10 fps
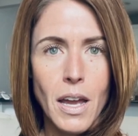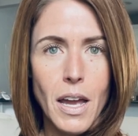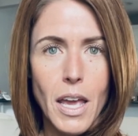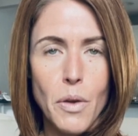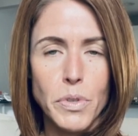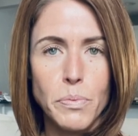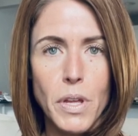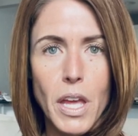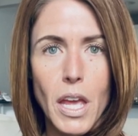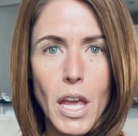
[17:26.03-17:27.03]
it was
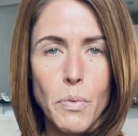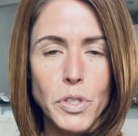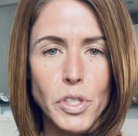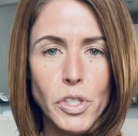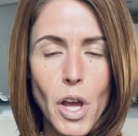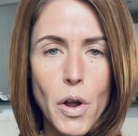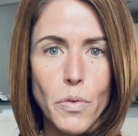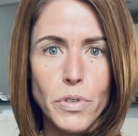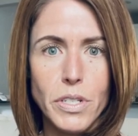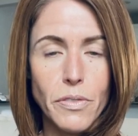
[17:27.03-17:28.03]

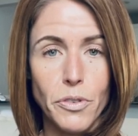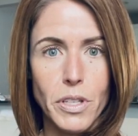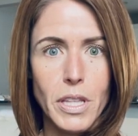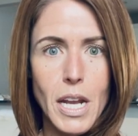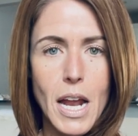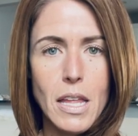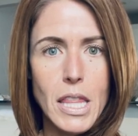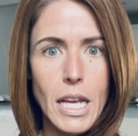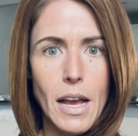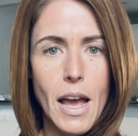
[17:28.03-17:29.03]
so different than
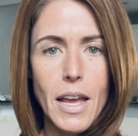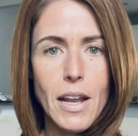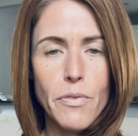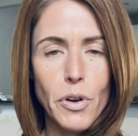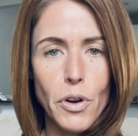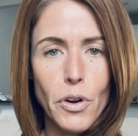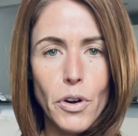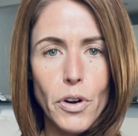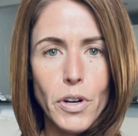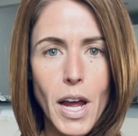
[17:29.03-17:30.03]
anything I had ever
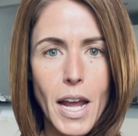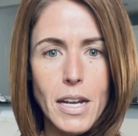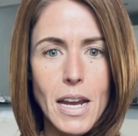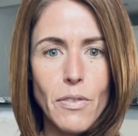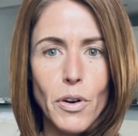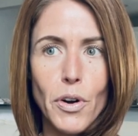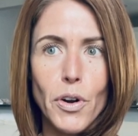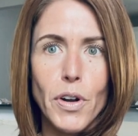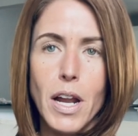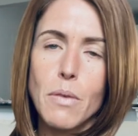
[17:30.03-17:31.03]
heard. I had never
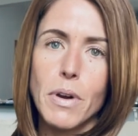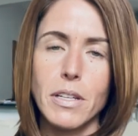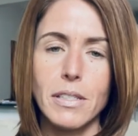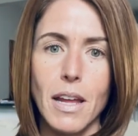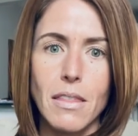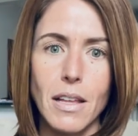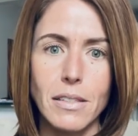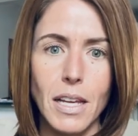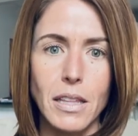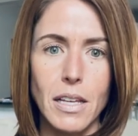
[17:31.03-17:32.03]
heard anybody say things
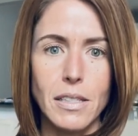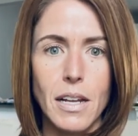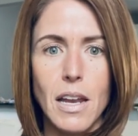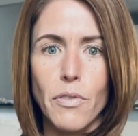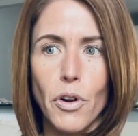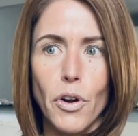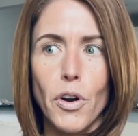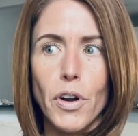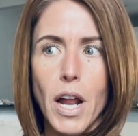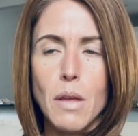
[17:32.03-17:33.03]
like this. I'd never
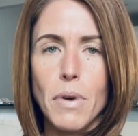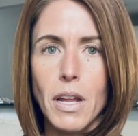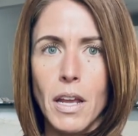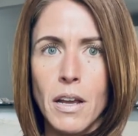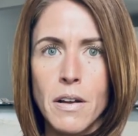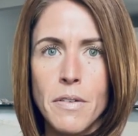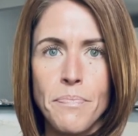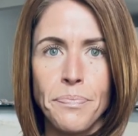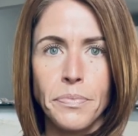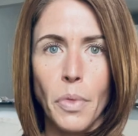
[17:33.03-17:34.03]
heard anybody
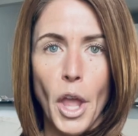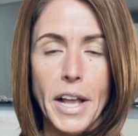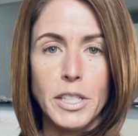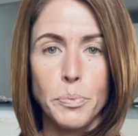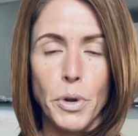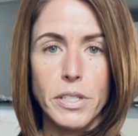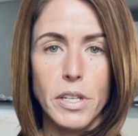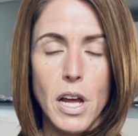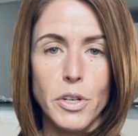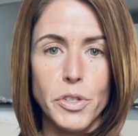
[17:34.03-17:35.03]
express an
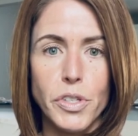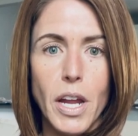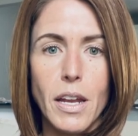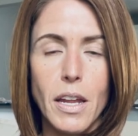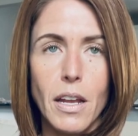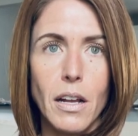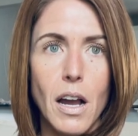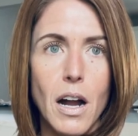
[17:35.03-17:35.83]
understanding,